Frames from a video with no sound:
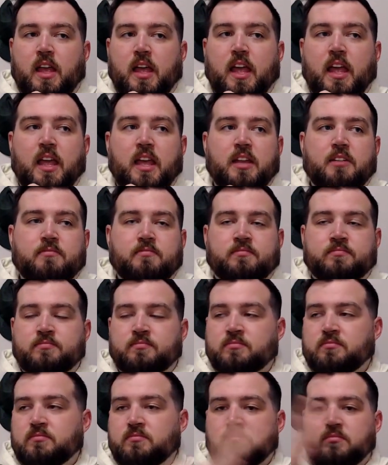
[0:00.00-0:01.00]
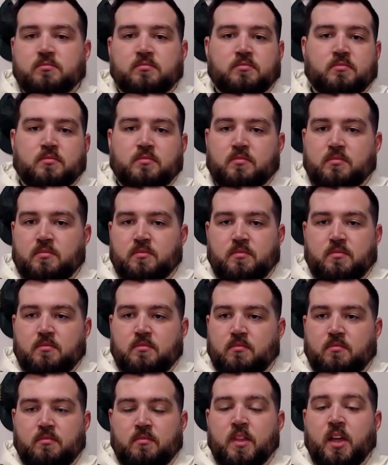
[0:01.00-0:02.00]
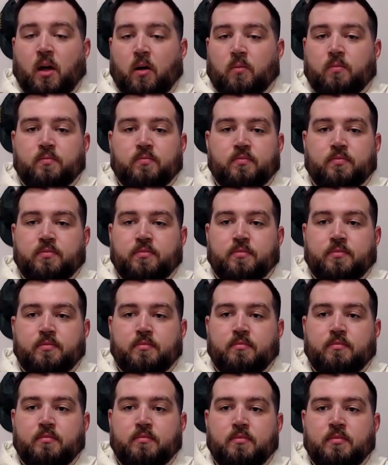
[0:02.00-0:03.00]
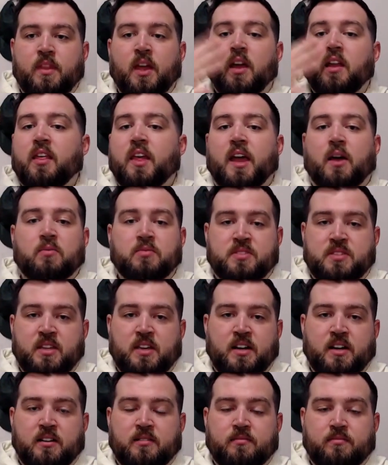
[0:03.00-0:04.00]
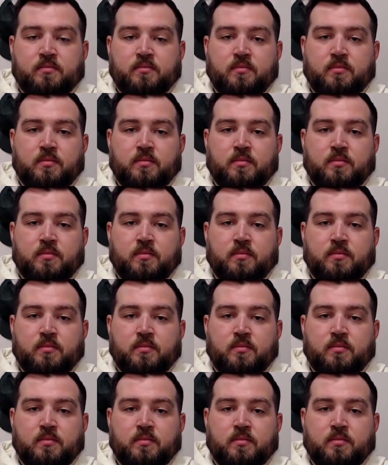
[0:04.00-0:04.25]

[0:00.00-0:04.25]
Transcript: And no, none of that was there.